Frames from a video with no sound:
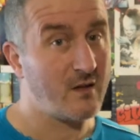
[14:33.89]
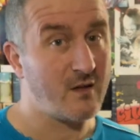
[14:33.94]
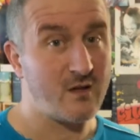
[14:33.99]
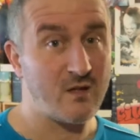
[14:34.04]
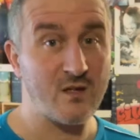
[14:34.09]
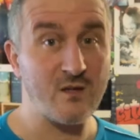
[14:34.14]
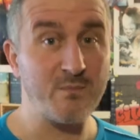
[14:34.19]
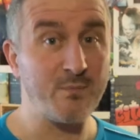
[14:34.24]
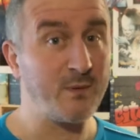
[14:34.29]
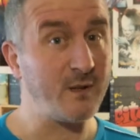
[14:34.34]

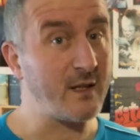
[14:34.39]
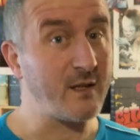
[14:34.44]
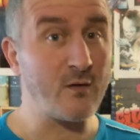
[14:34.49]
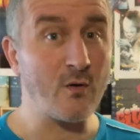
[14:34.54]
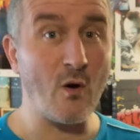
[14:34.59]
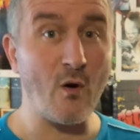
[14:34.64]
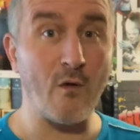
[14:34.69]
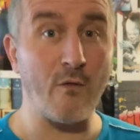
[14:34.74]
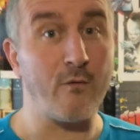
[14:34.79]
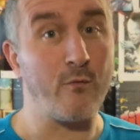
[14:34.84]
split
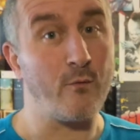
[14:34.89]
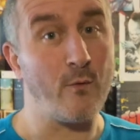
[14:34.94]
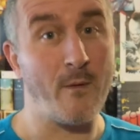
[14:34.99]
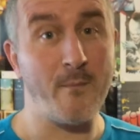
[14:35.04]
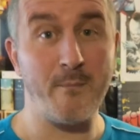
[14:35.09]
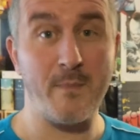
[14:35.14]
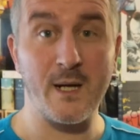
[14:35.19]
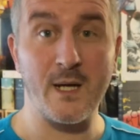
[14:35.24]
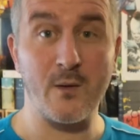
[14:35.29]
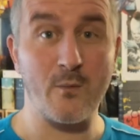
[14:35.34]
off
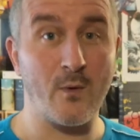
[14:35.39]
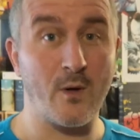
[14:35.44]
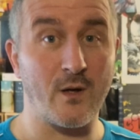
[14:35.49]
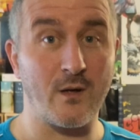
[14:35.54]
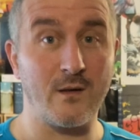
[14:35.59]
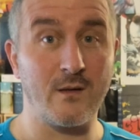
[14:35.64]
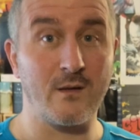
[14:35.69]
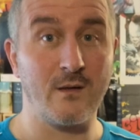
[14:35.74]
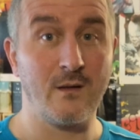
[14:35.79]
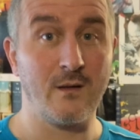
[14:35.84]
one by
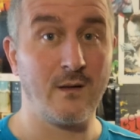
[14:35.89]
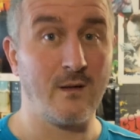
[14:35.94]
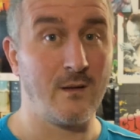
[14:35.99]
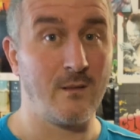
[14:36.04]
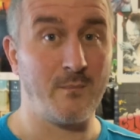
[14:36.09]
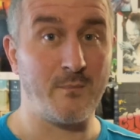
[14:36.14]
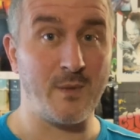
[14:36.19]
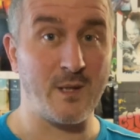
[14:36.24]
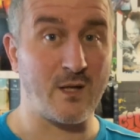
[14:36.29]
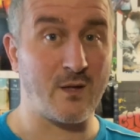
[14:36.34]
one,
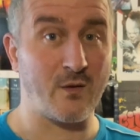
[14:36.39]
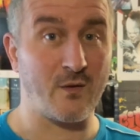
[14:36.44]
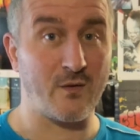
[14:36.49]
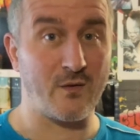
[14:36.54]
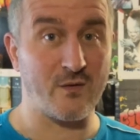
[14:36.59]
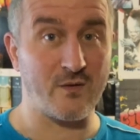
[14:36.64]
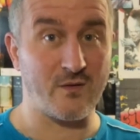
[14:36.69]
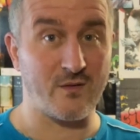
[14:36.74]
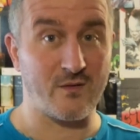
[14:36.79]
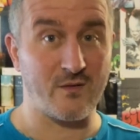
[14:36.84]

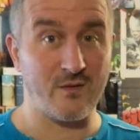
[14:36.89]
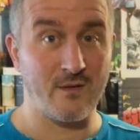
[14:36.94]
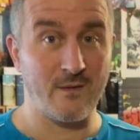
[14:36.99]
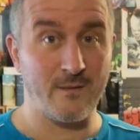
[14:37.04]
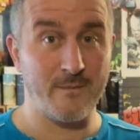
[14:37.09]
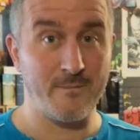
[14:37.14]
because